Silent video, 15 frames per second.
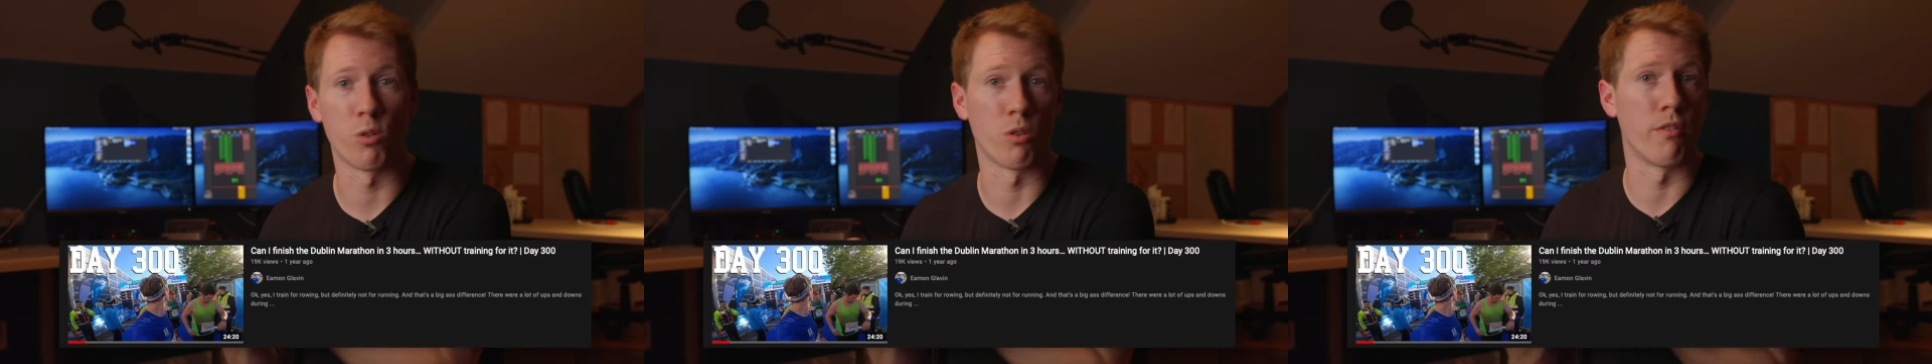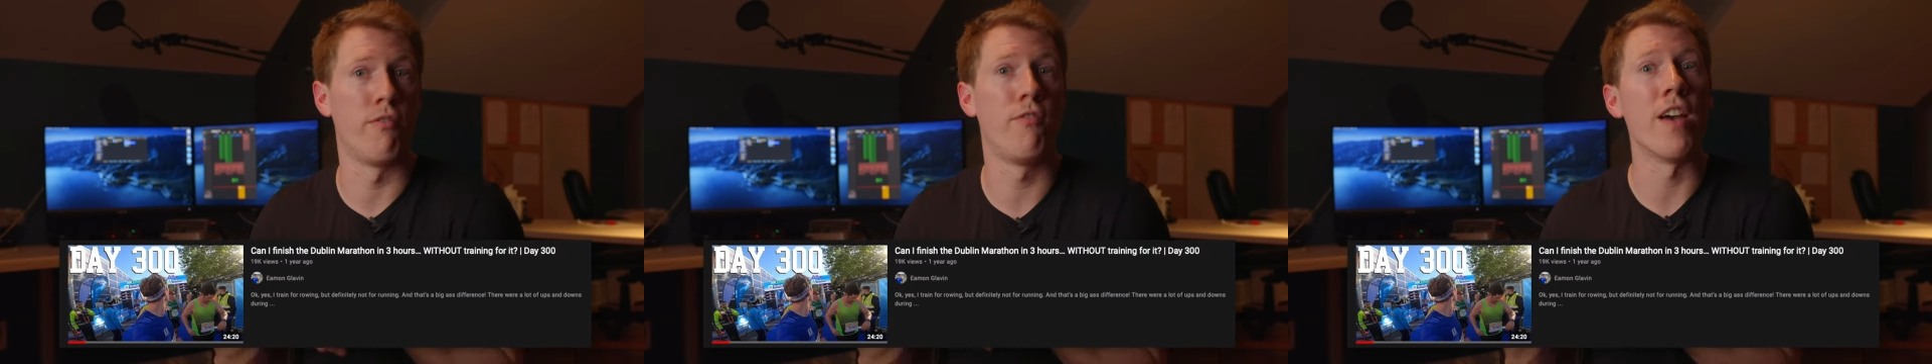
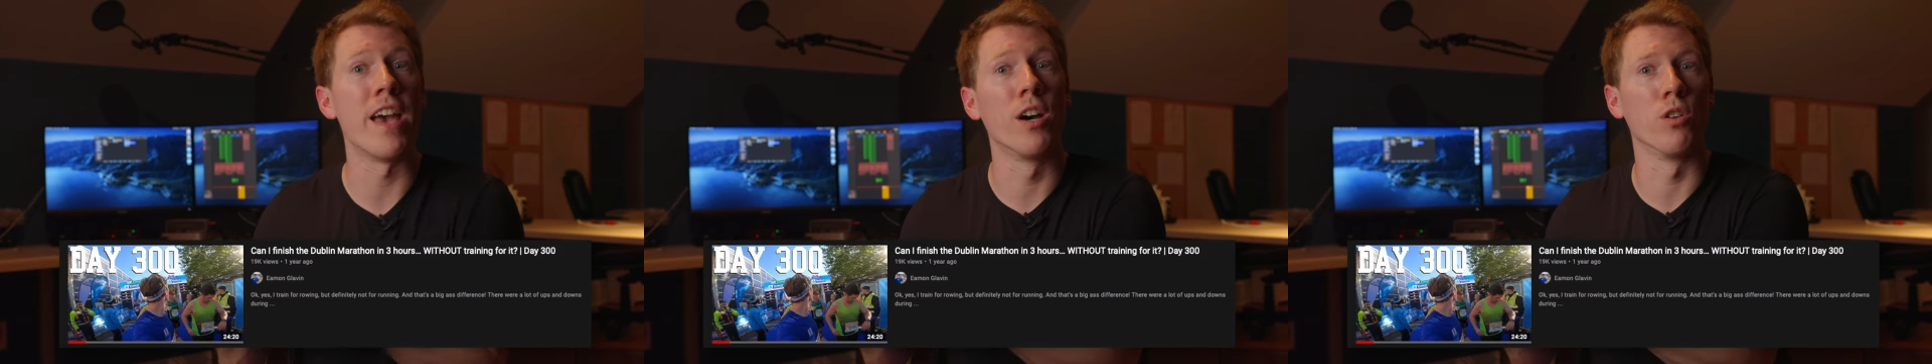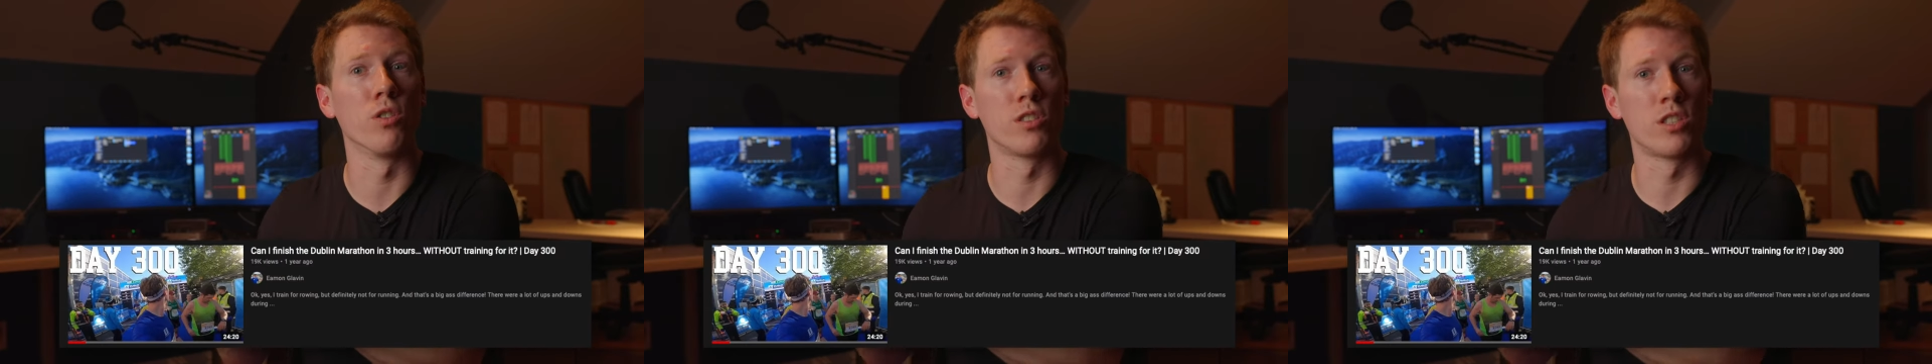or
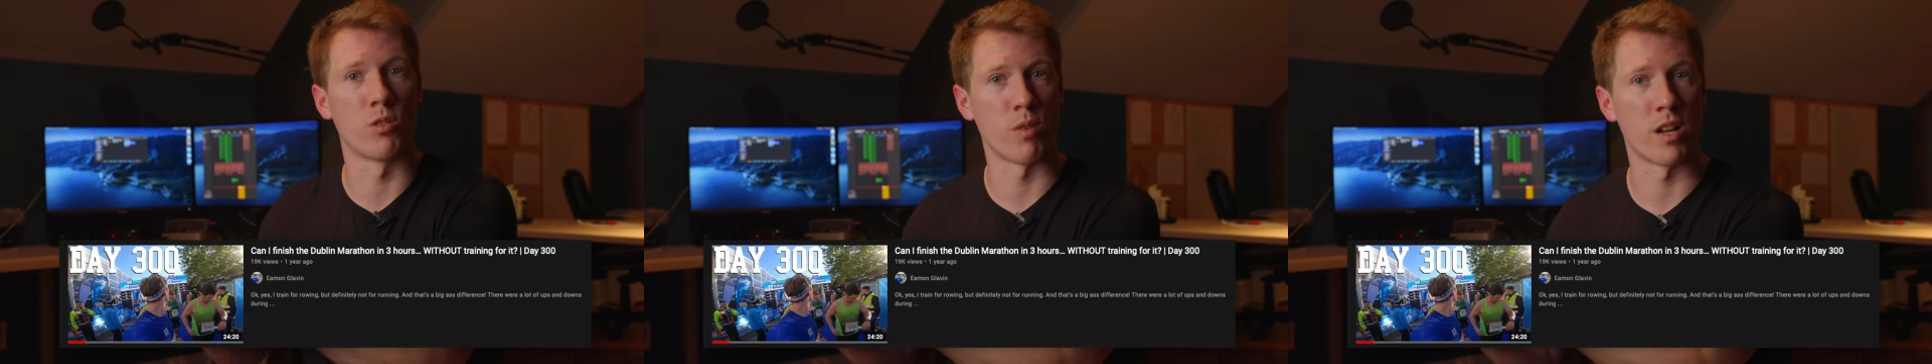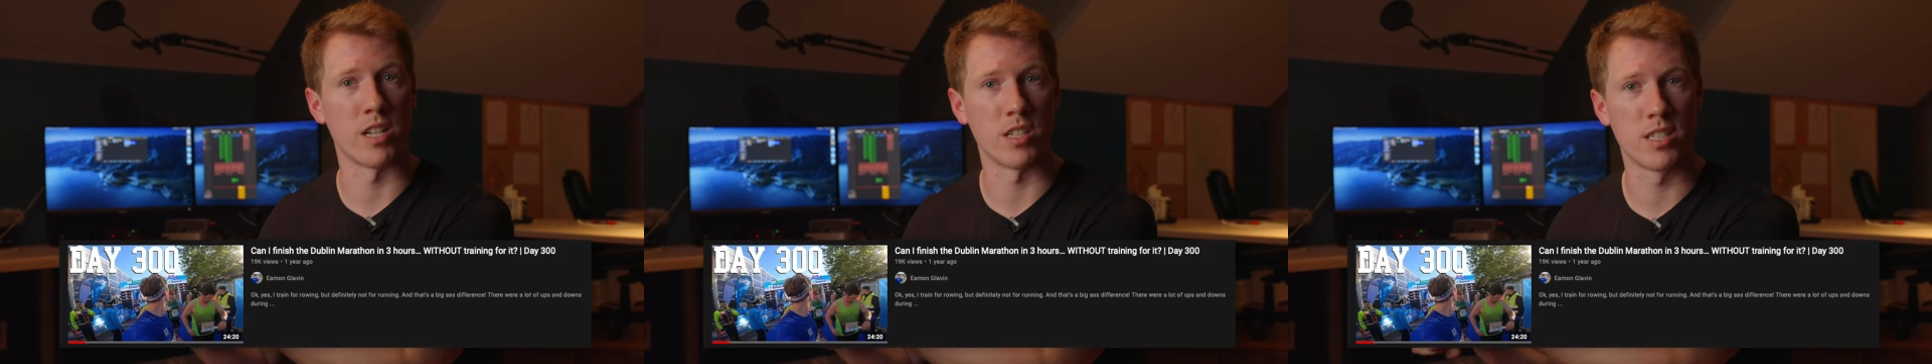failed to
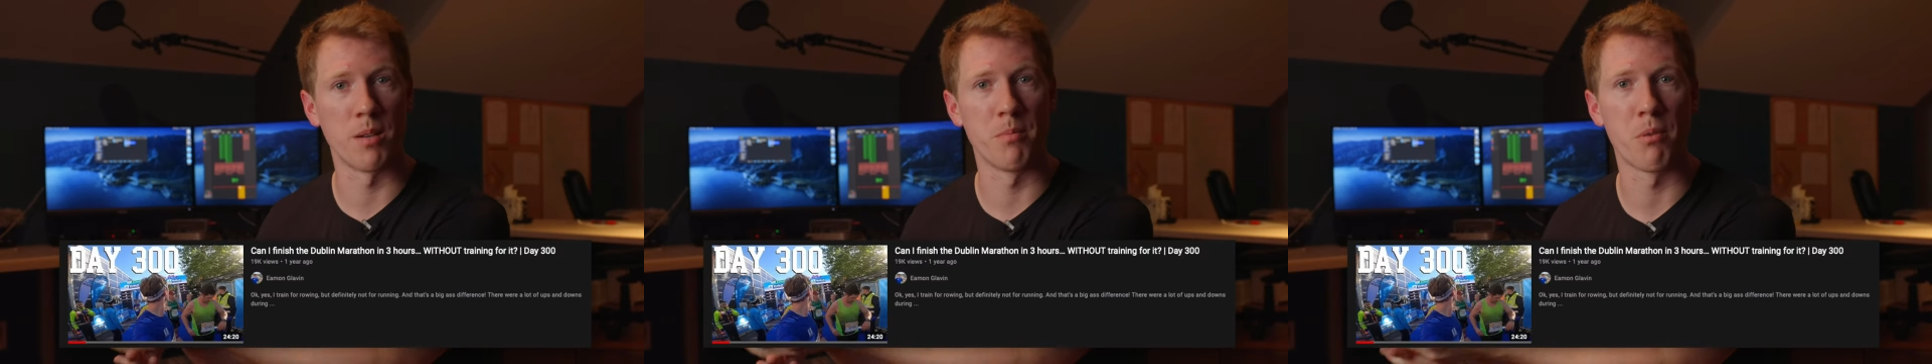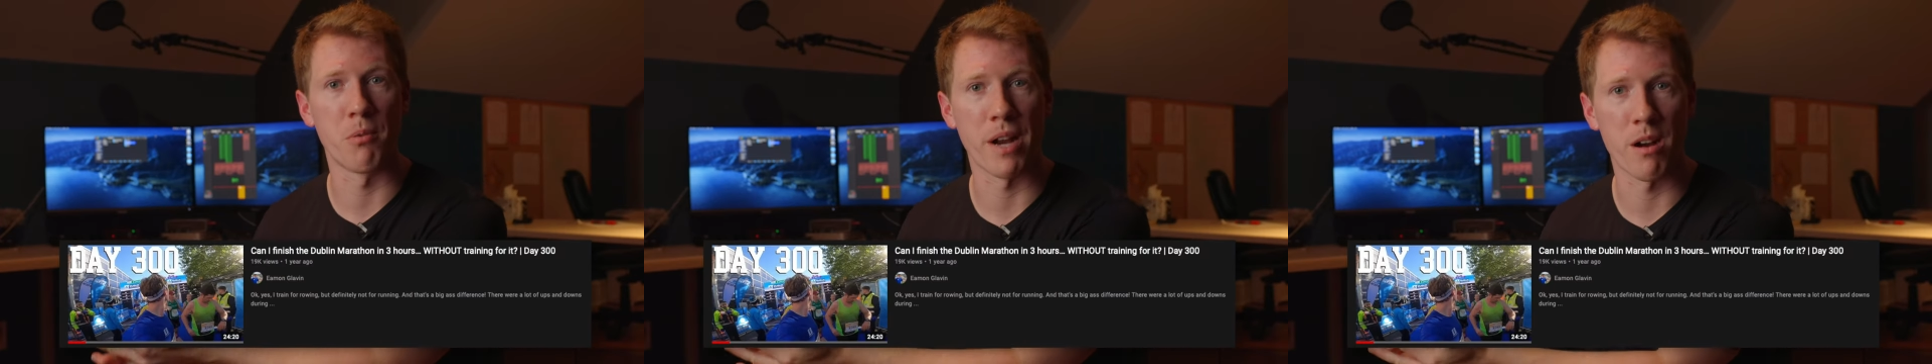run a
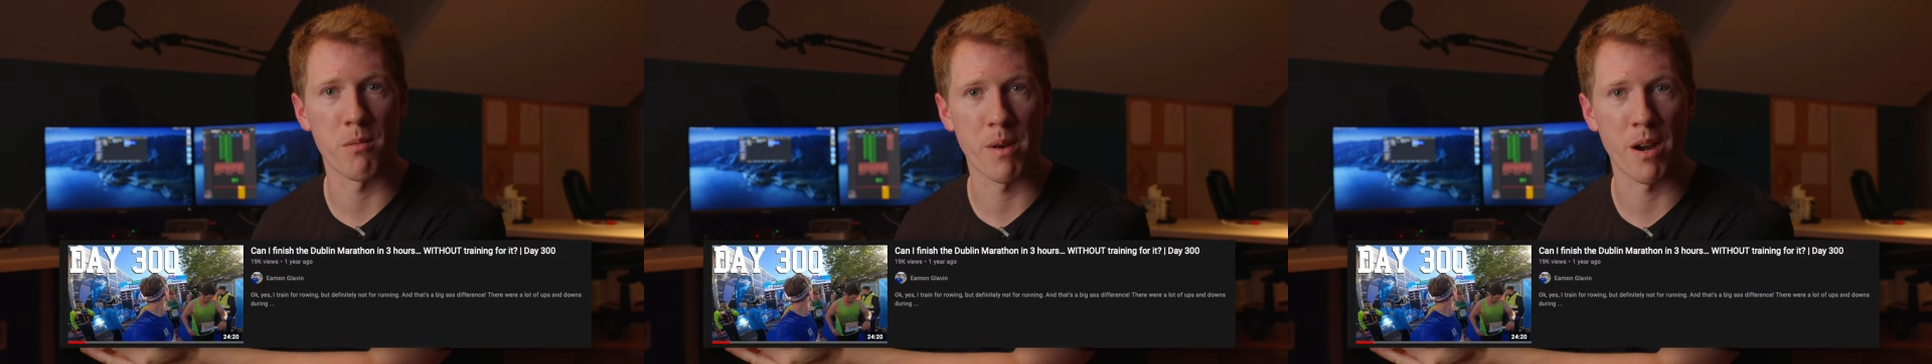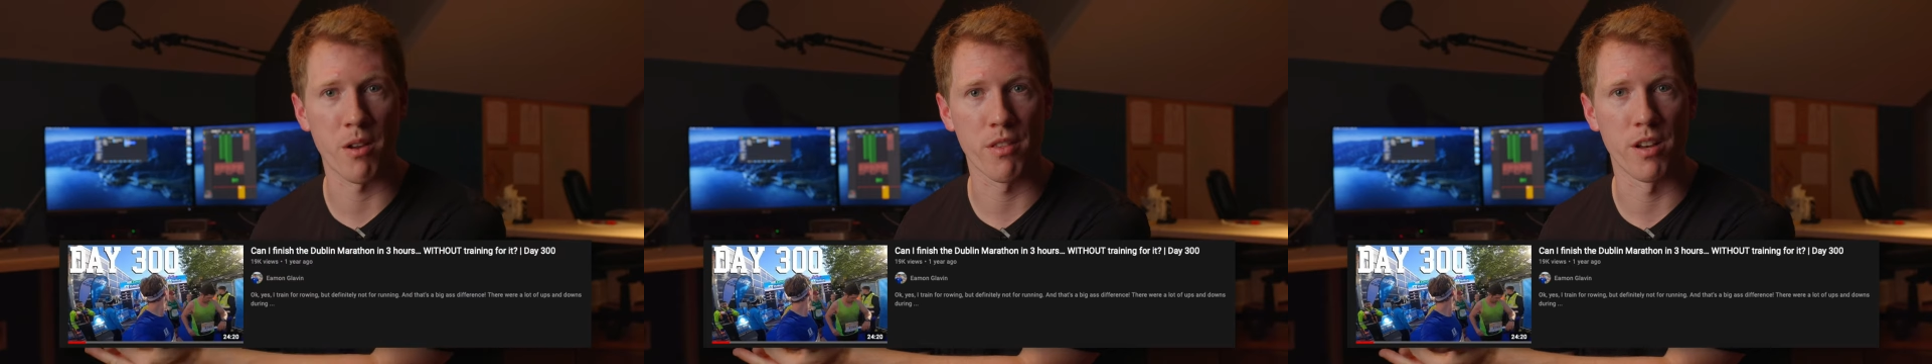sub 3 hour
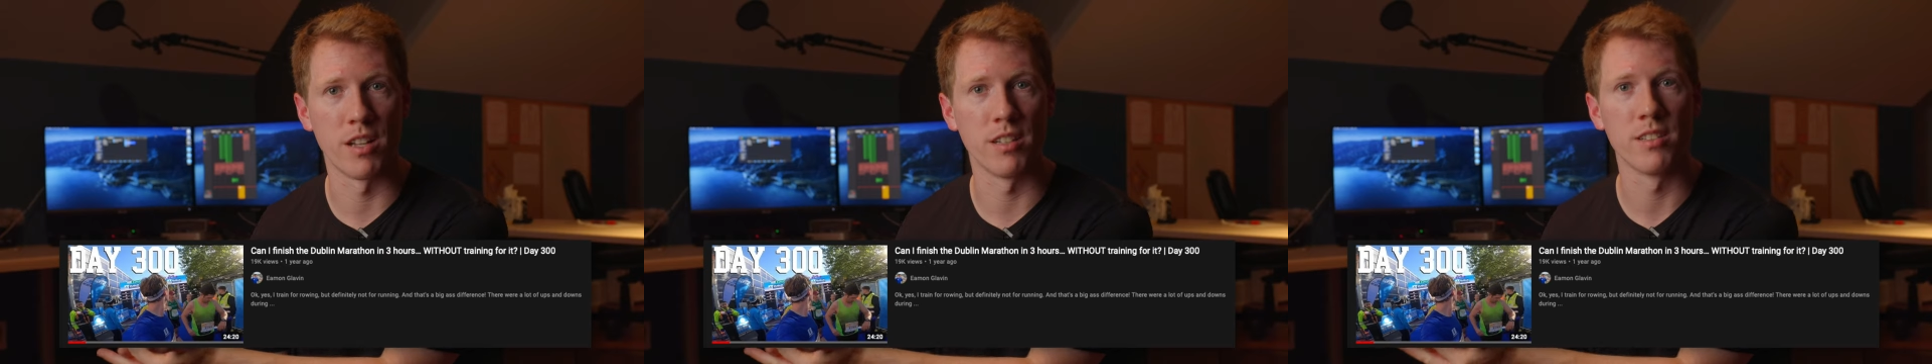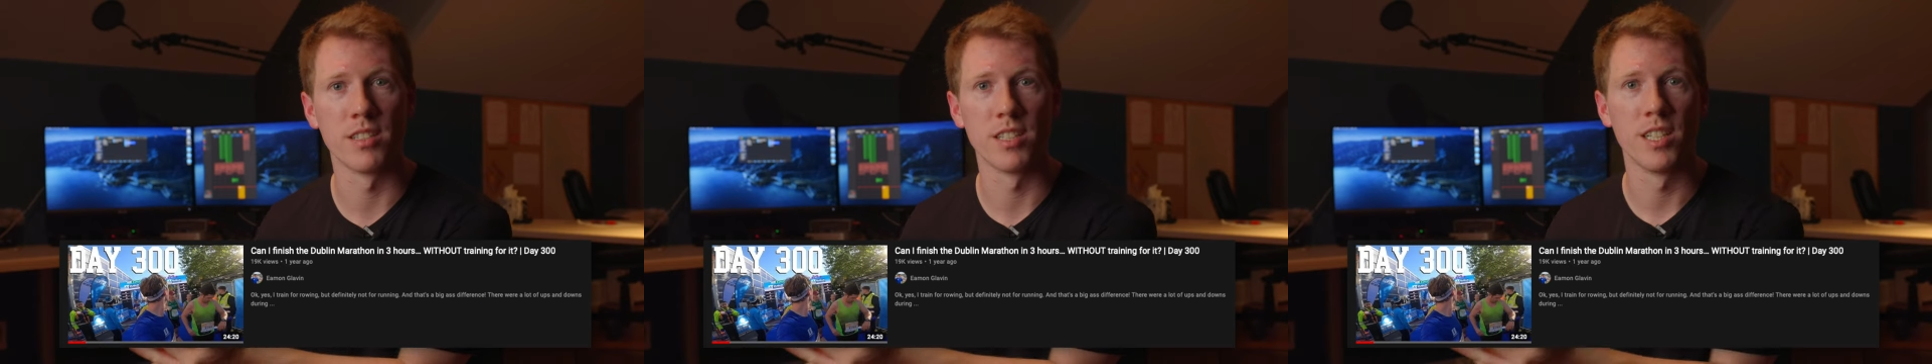marathon.